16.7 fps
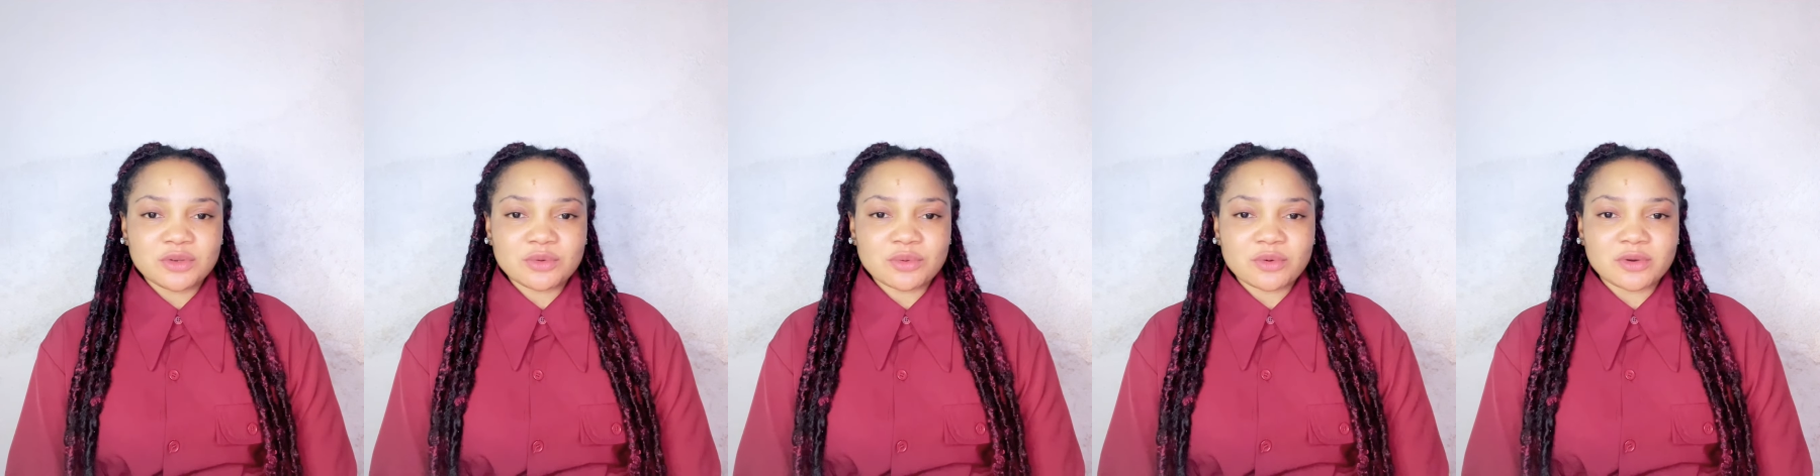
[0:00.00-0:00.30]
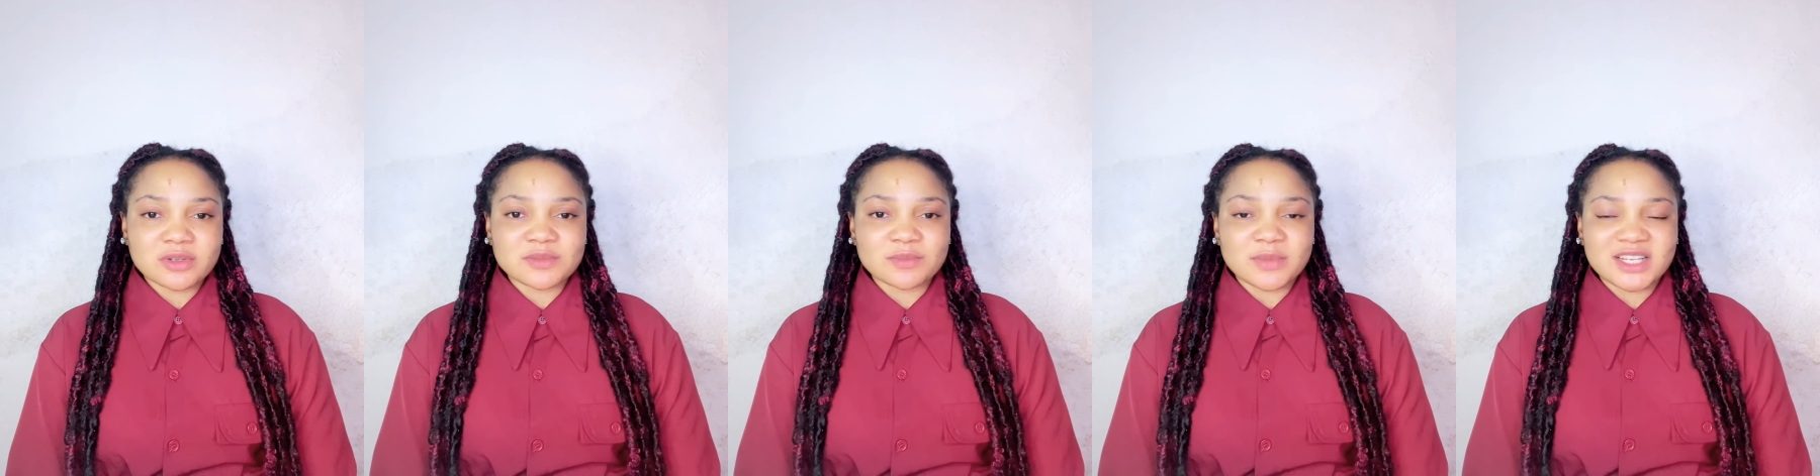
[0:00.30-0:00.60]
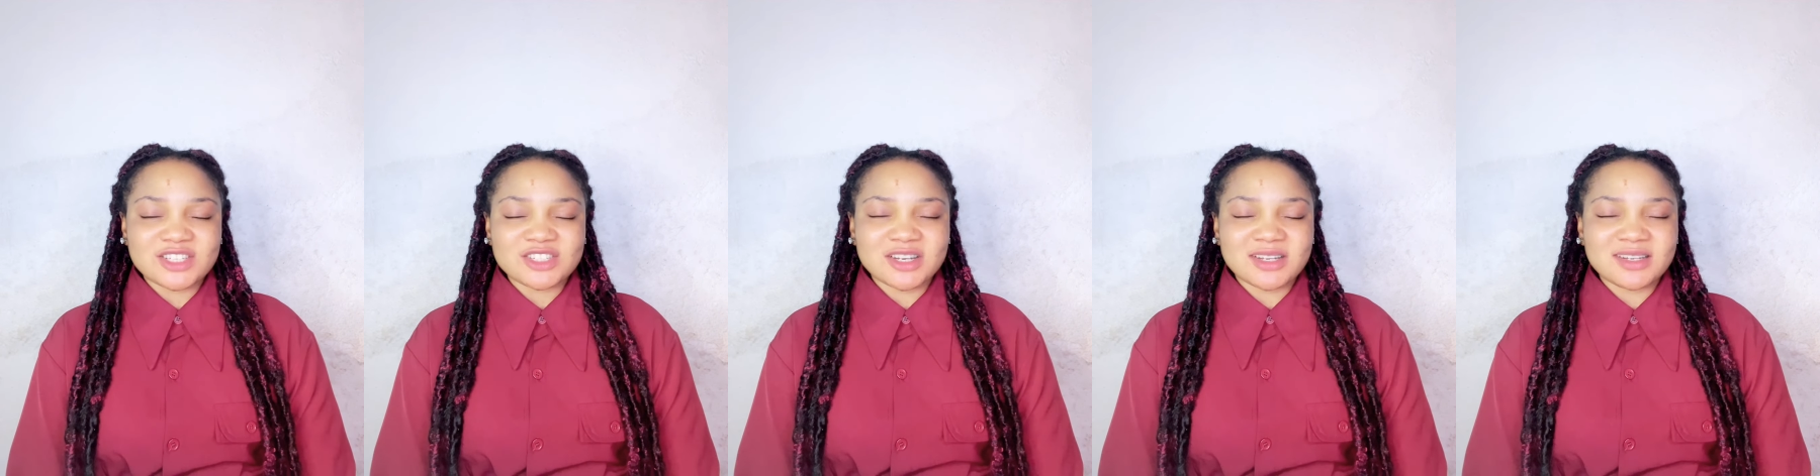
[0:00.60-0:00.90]
across
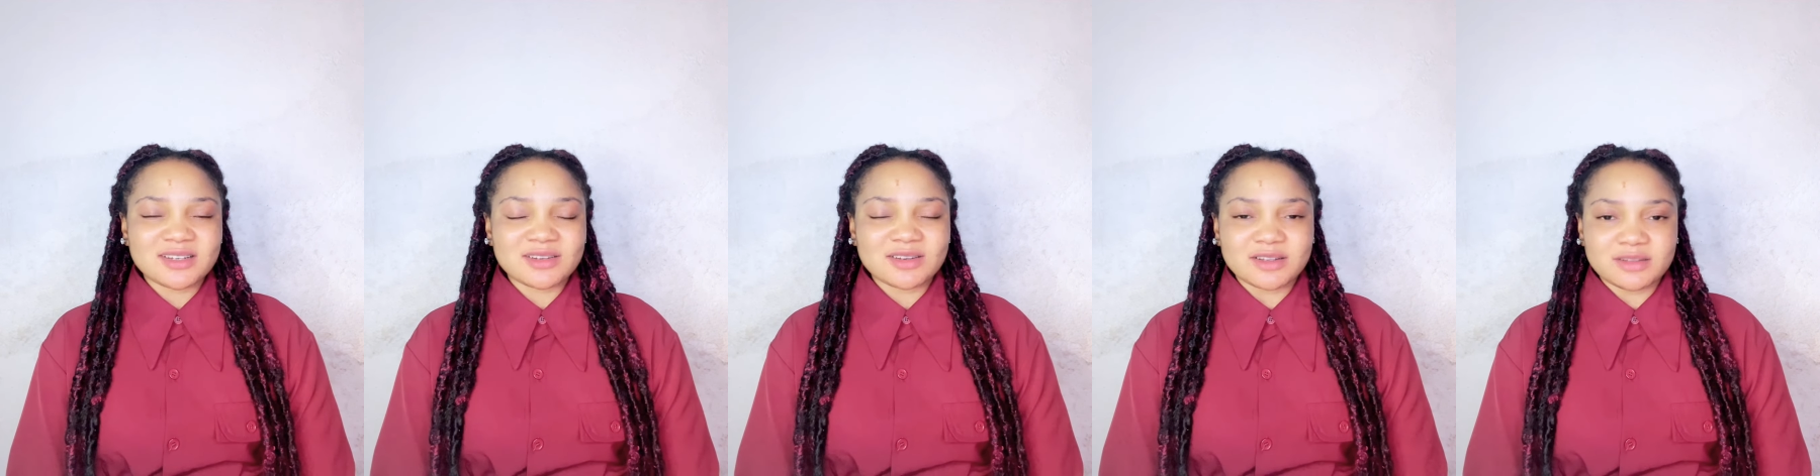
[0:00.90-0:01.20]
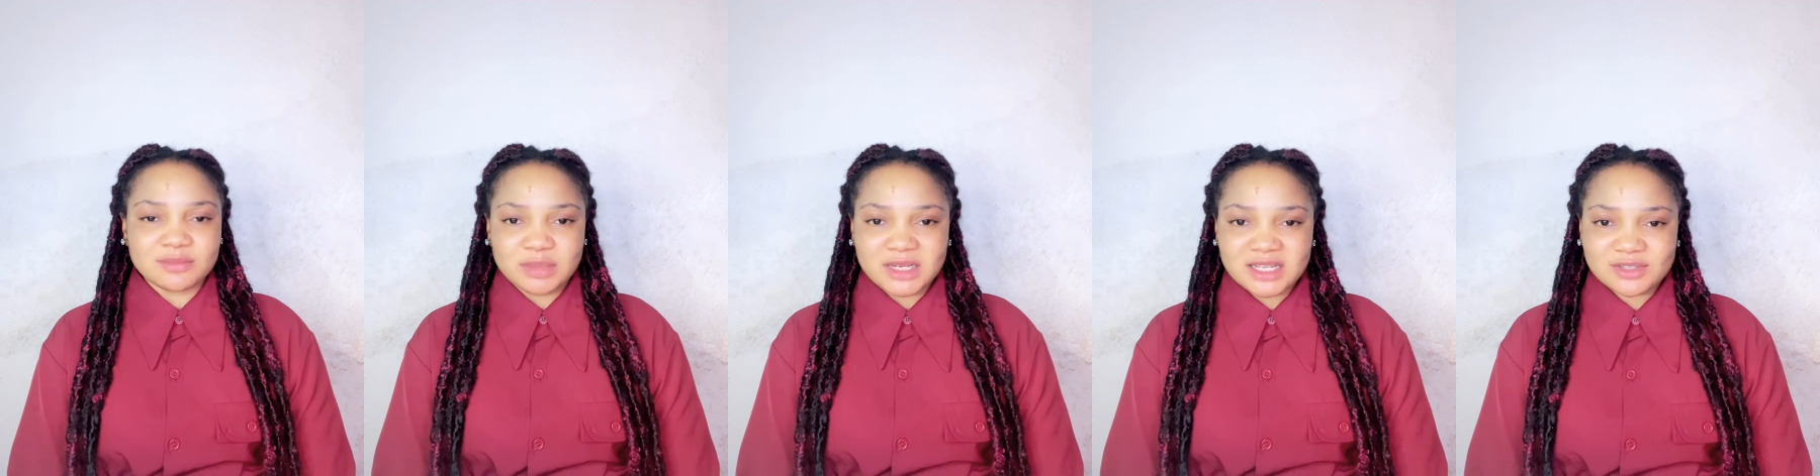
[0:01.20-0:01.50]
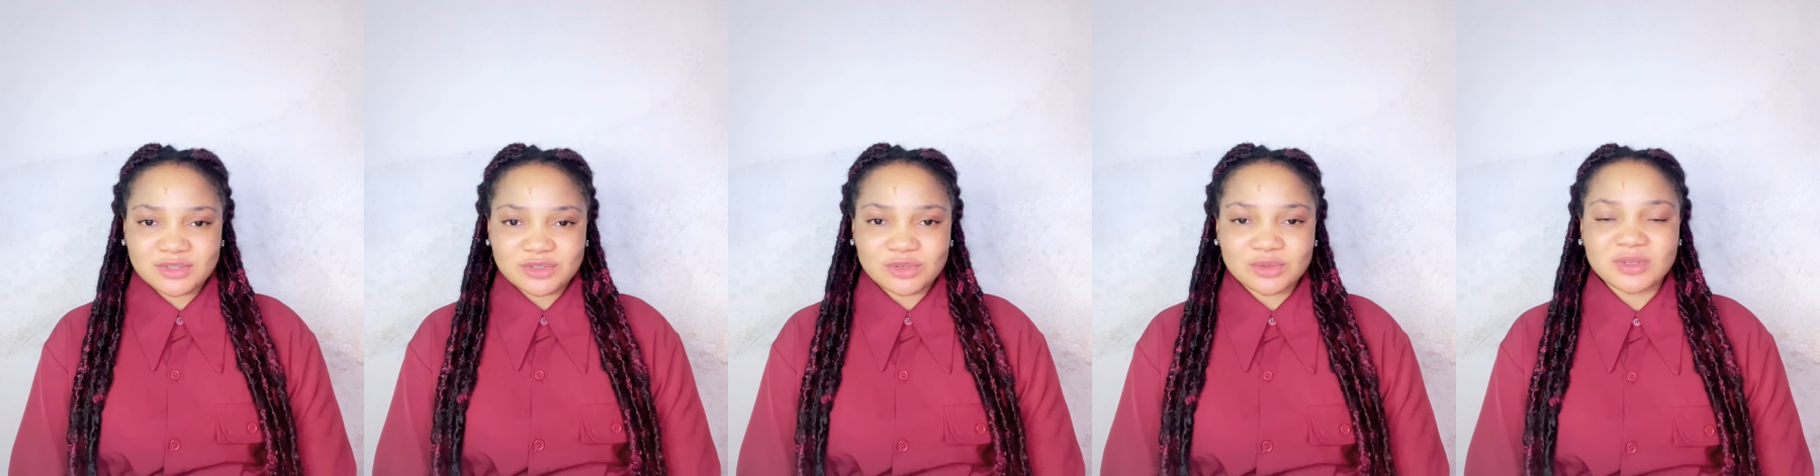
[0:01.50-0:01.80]
my channel, God
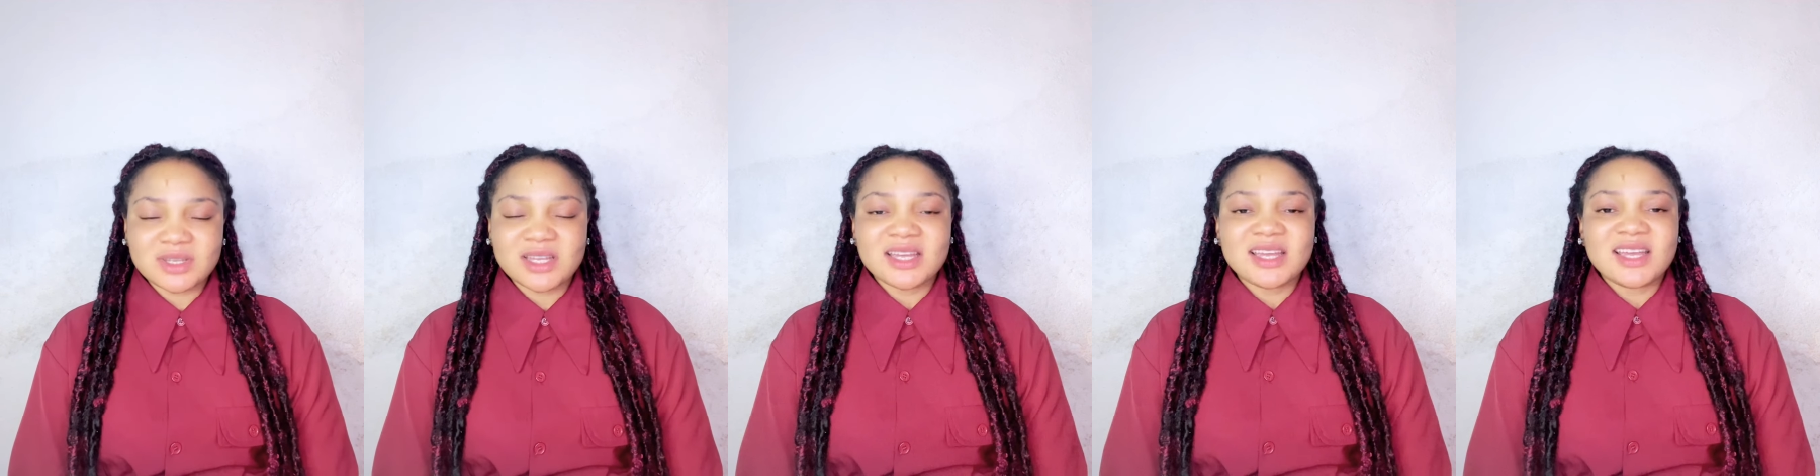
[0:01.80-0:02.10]
bless you.